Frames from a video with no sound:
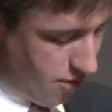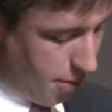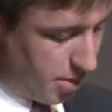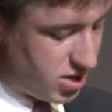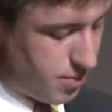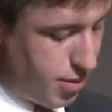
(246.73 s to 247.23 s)

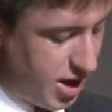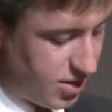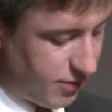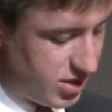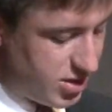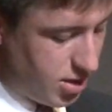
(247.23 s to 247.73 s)
From its
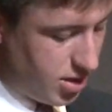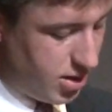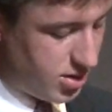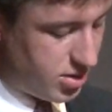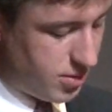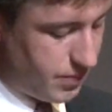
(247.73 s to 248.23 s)
impressive
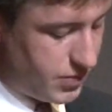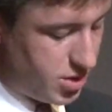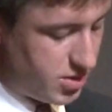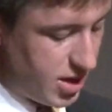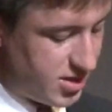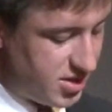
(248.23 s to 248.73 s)
facilities
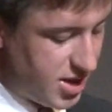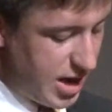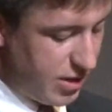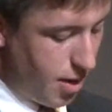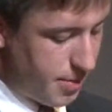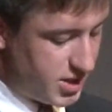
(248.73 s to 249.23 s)
to its
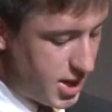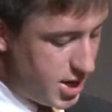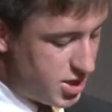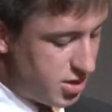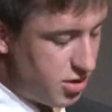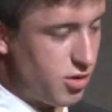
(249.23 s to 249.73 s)
outstanding
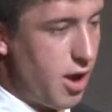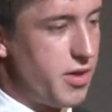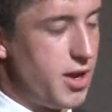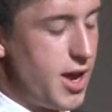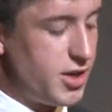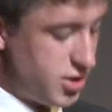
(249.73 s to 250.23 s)
reputation throughout
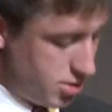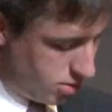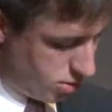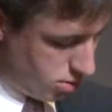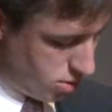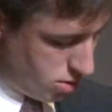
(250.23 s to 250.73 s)
the nation,